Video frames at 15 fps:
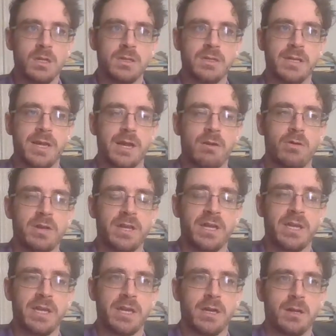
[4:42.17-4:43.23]
Now,
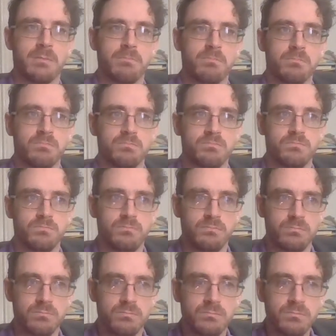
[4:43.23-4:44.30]
a
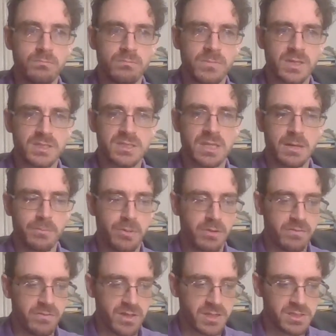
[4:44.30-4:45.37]
example
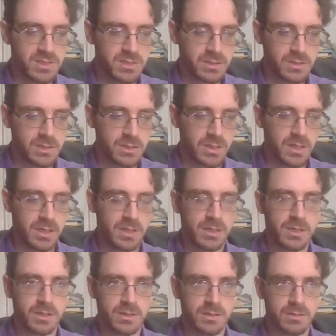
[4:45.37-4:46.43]
of this
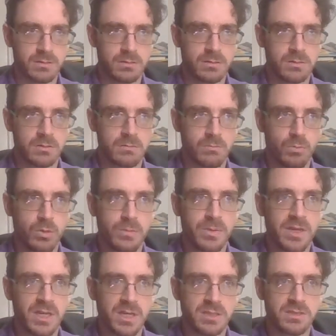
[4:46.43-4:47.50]
would
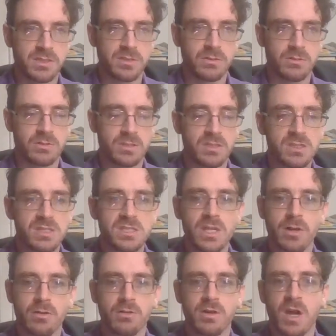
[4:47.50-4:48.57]
be to
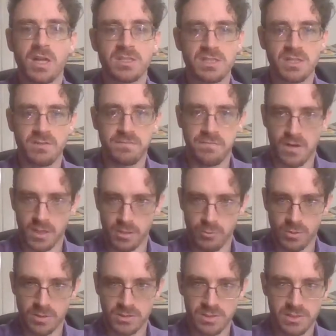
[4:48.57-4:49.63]
consider Nazi
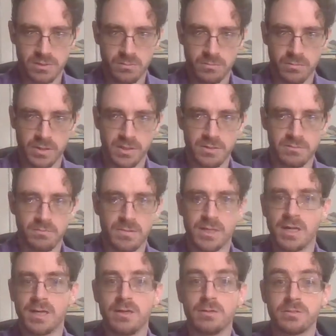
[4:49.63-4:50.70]
followers, right? In
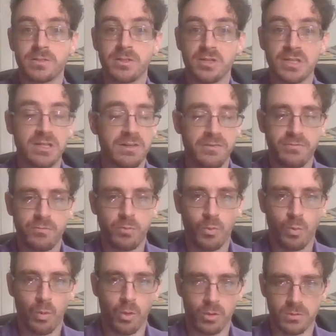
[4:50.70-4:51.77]
an alternative
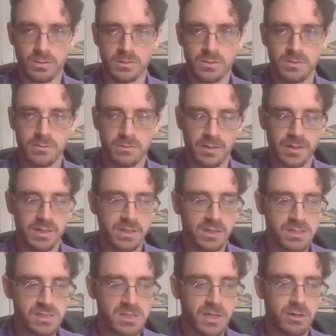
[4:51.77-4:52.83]
world, right?
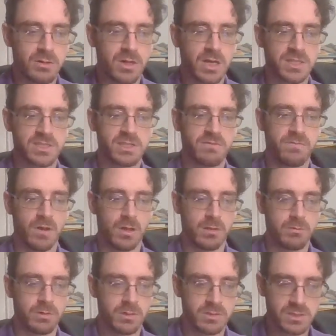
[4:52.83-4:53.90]
Consider Nazi
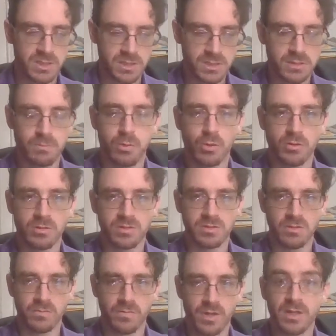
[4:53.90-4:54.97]
followers and supporters
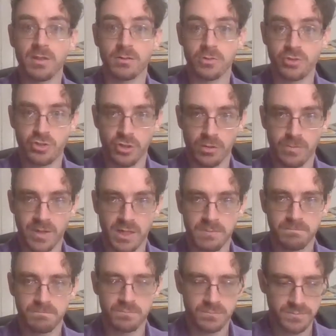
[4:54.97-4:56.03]
of Hitler's Germany.
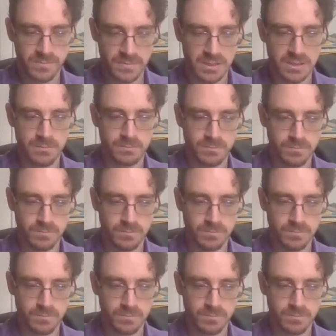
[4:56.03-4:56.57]
Right?